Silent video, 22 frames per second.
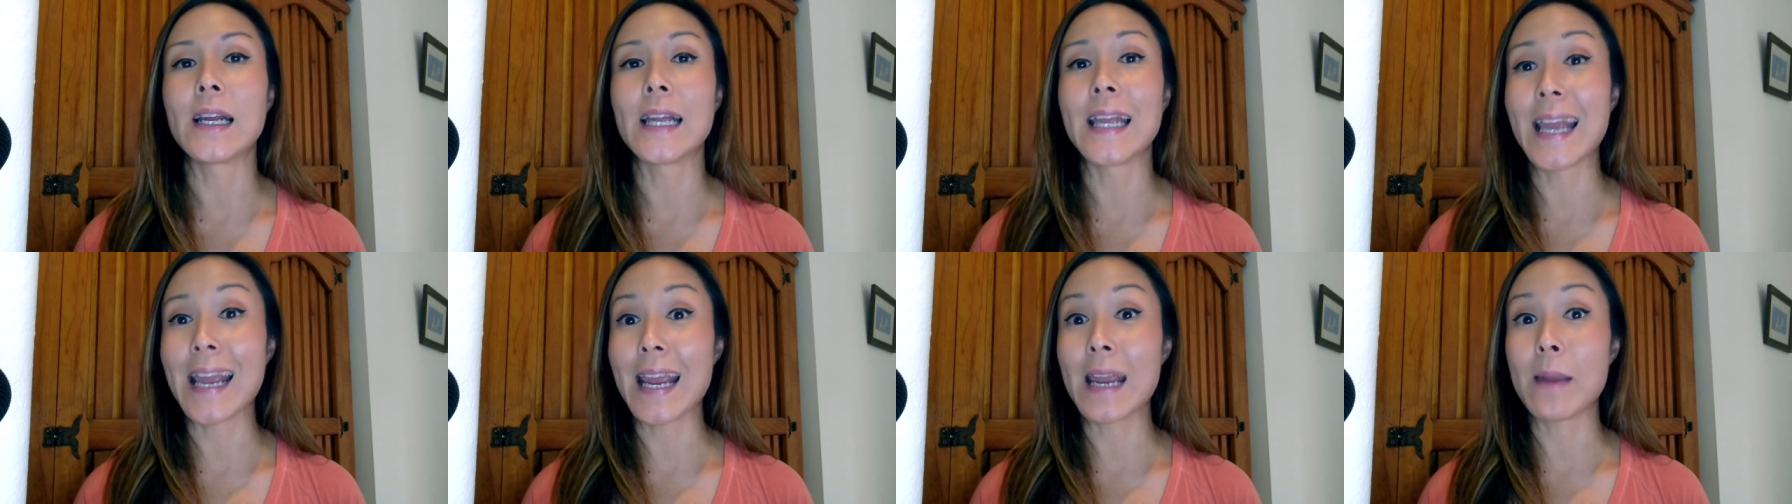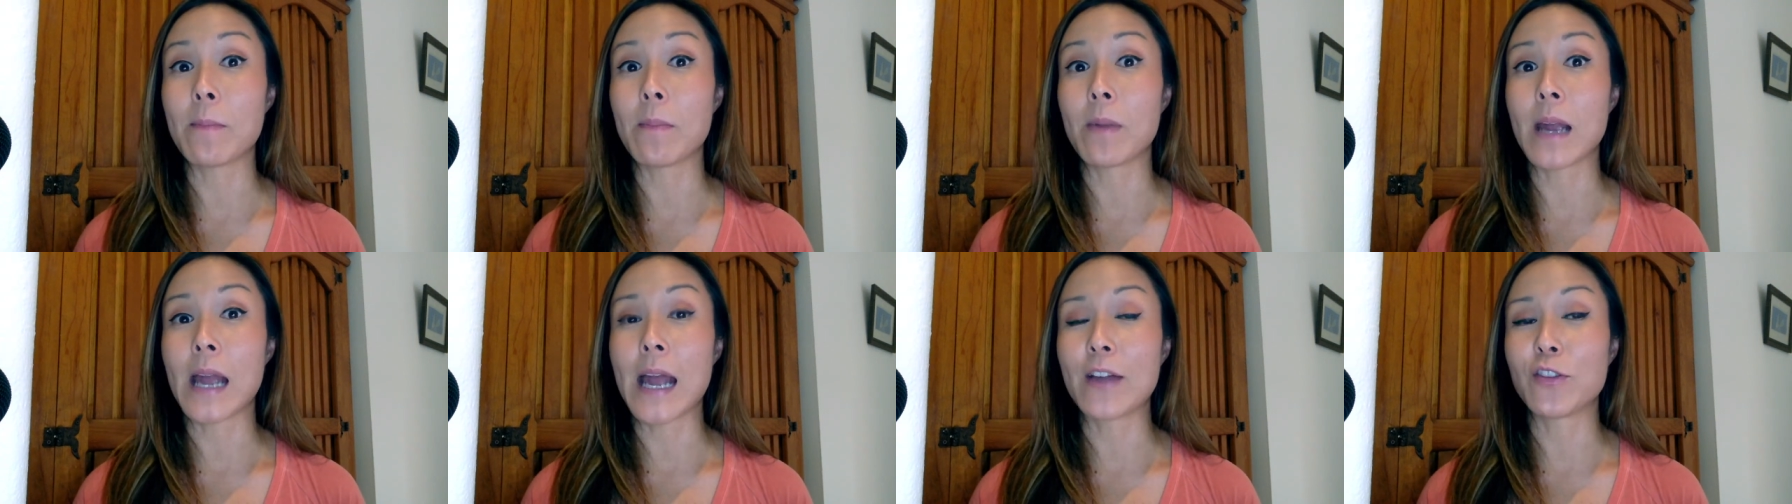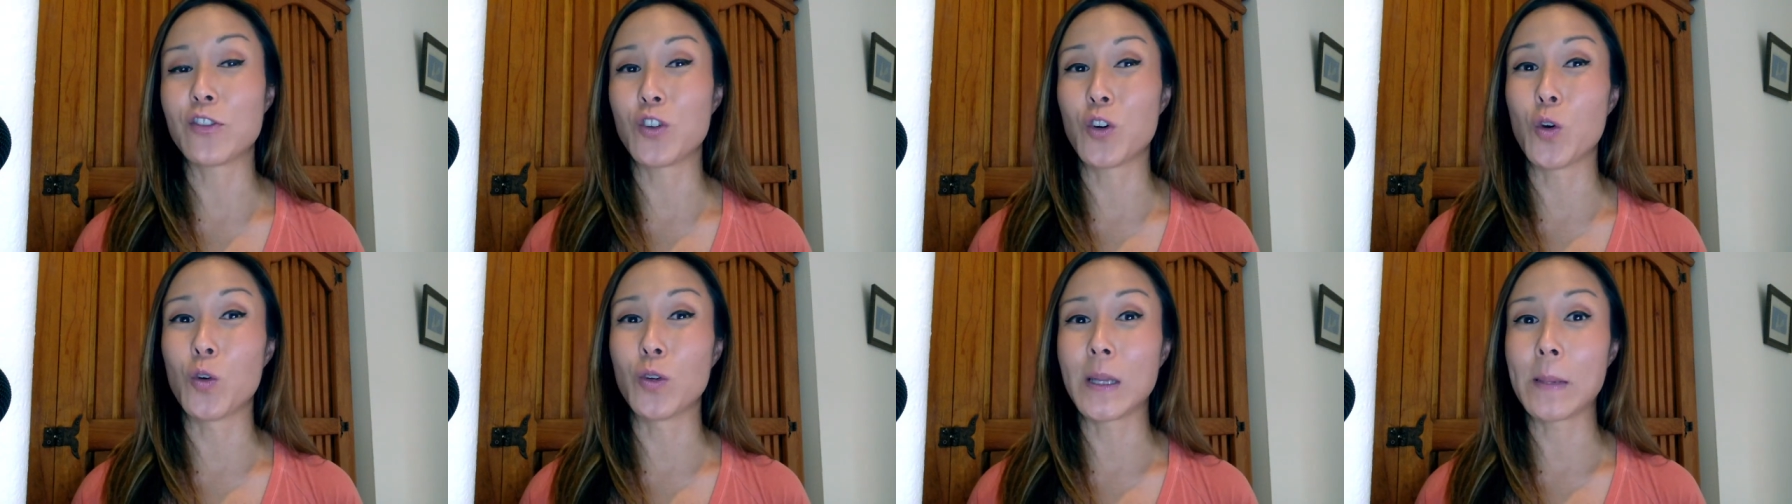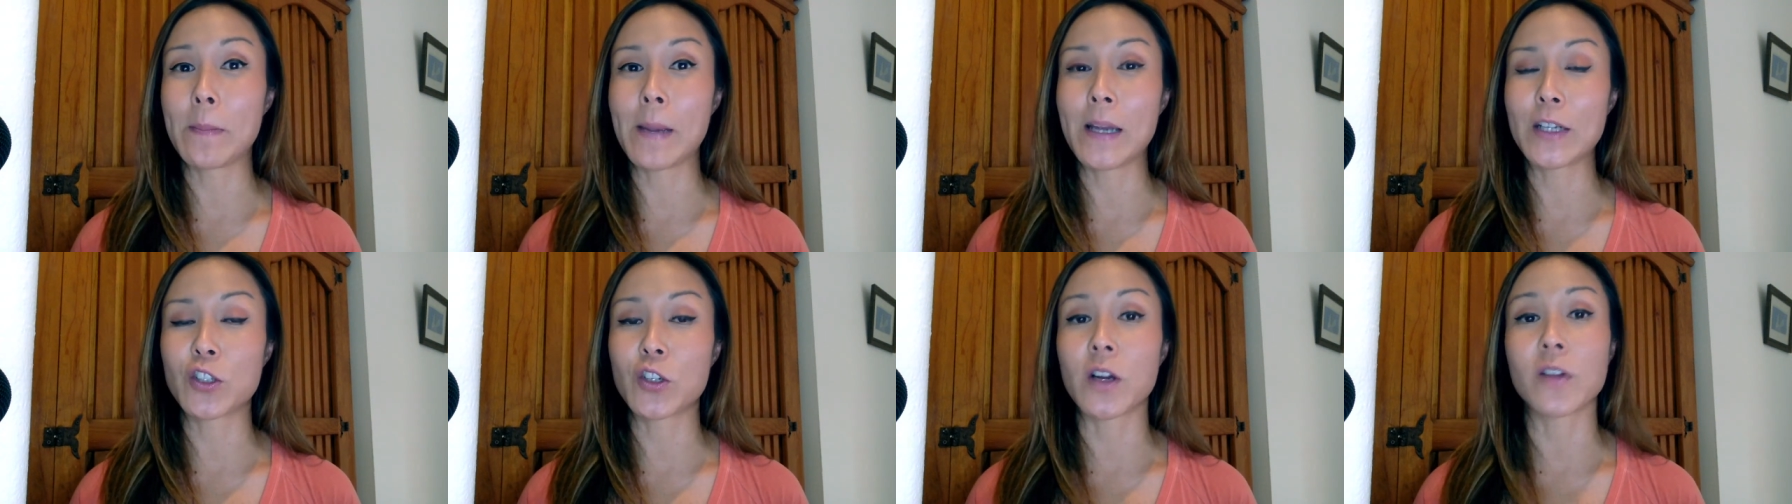game as your only
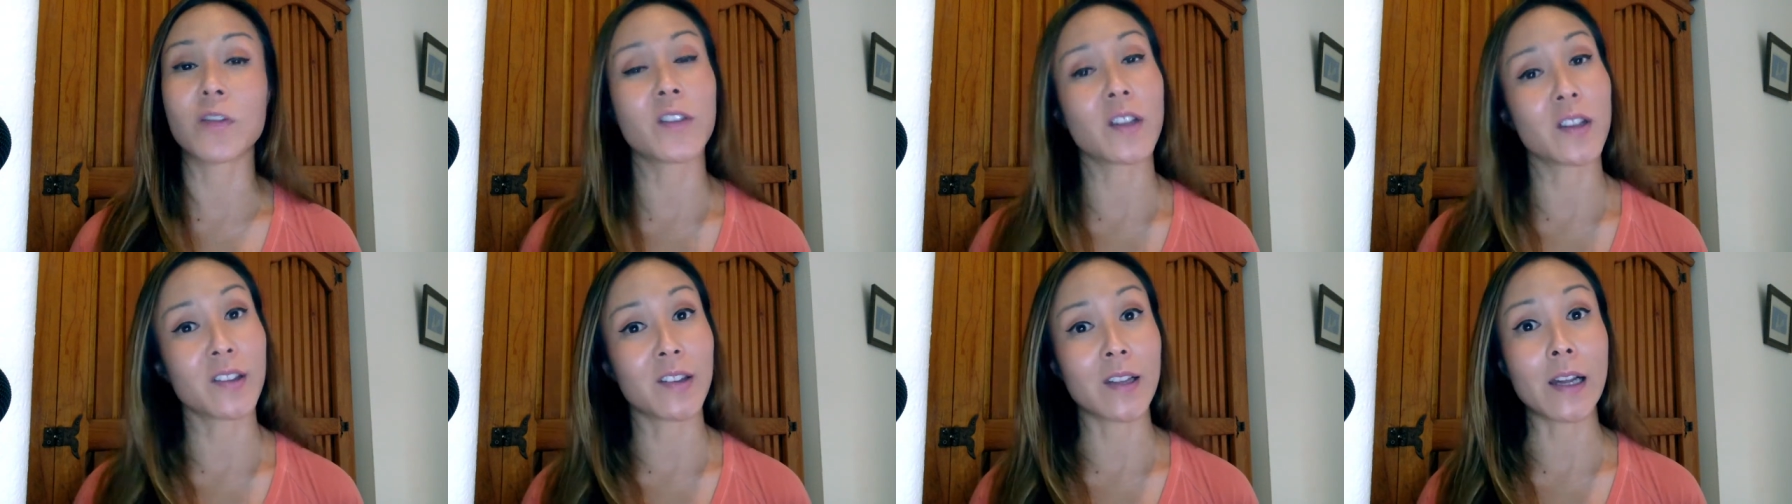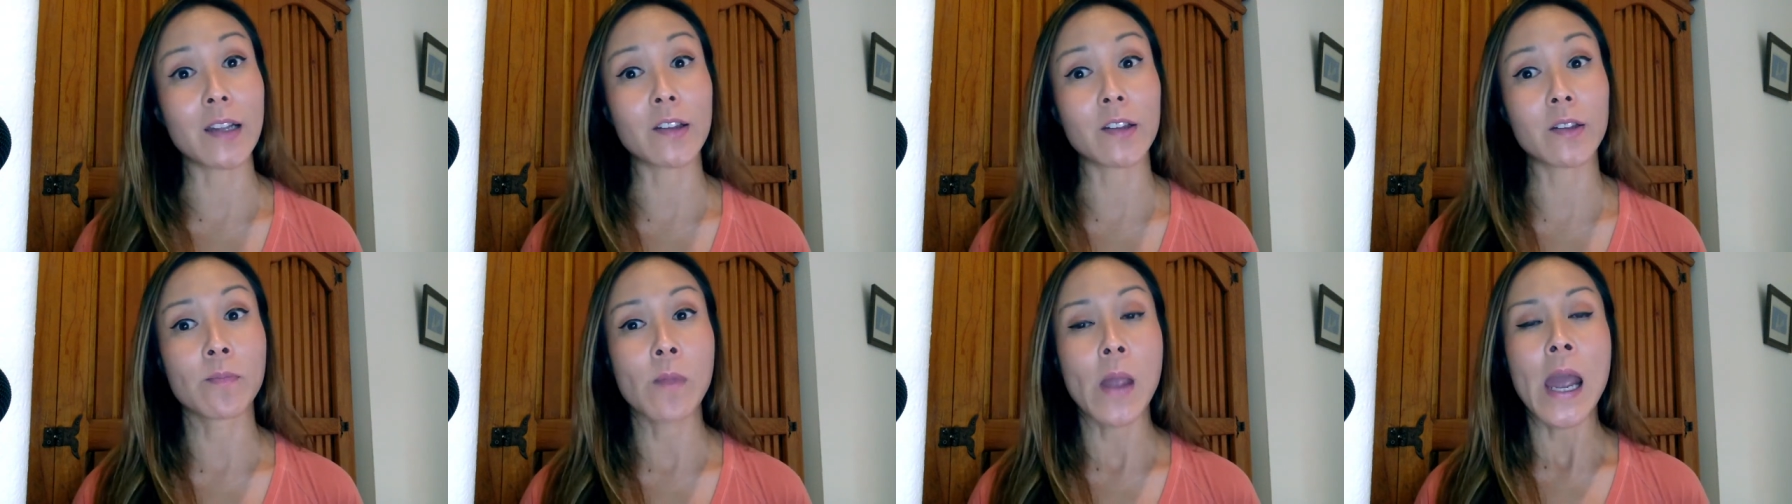metric of success.